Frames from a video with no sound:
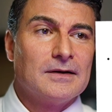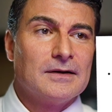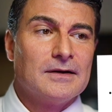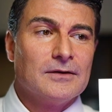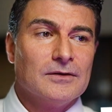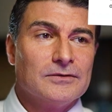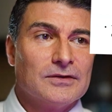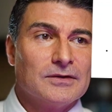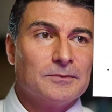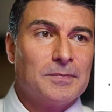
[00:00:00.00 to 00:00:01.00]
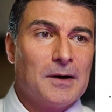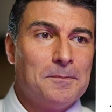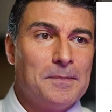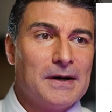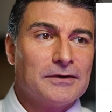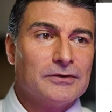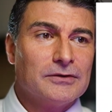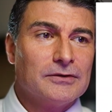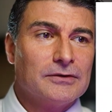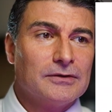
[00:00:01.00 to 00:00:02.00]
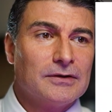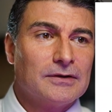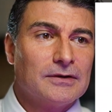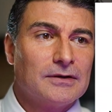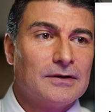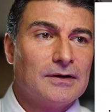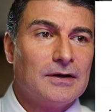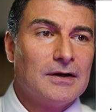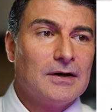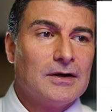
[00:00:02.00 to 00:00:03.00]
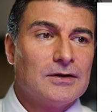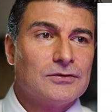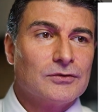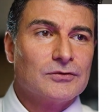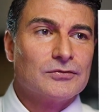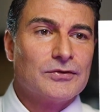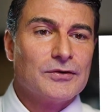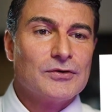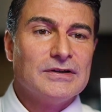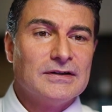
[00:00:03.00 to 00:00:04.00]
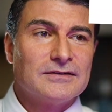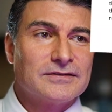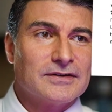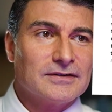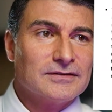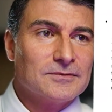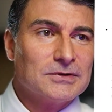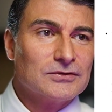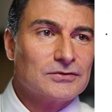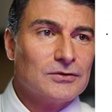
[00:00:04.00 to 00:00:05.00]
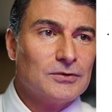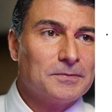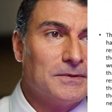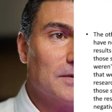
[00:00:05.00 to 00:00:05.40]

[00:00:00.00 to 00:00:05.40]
here's a better, so there's 38 studies. Let me just go up